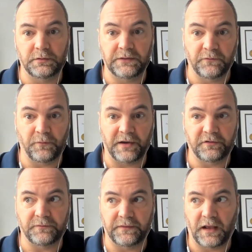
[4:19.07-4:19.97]
Even for
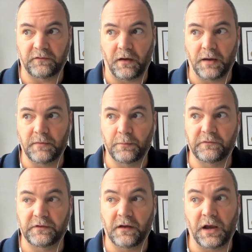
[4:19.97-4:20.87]
myself at that time, I
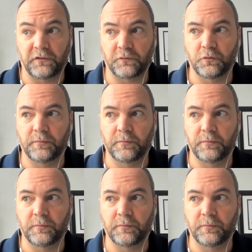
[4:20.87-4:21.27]
was in high school,